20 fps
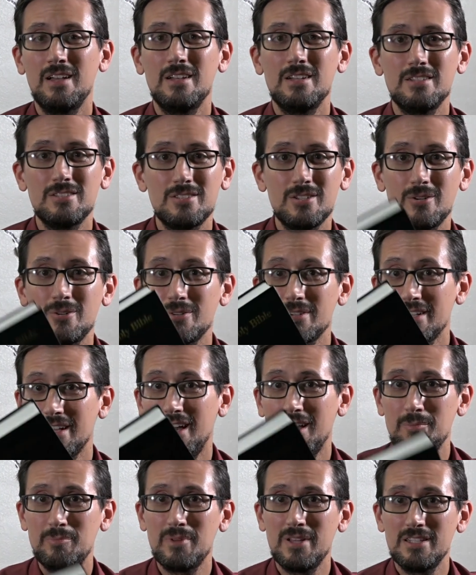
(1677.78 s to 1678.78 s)
So
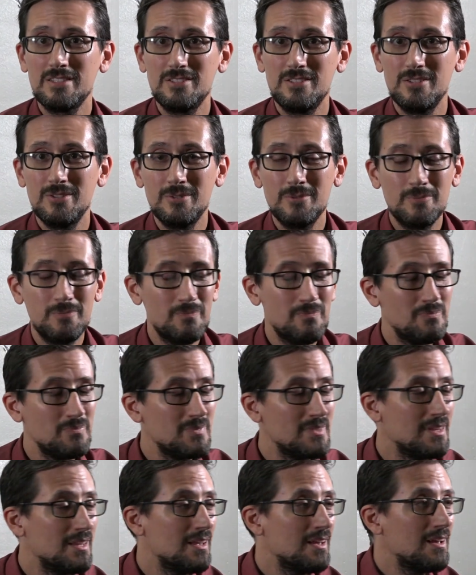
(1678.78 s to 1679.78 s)
God bless you.
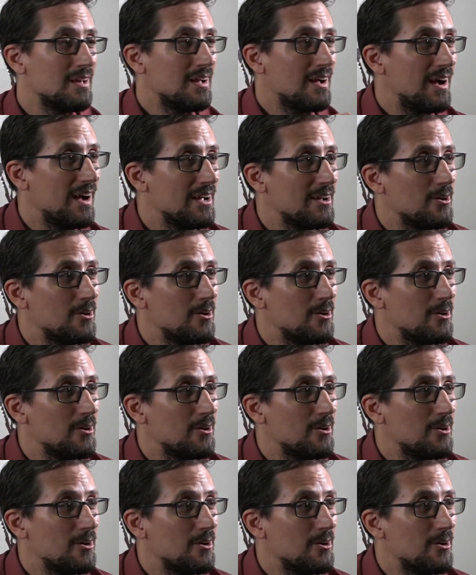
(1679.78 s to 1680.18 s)
I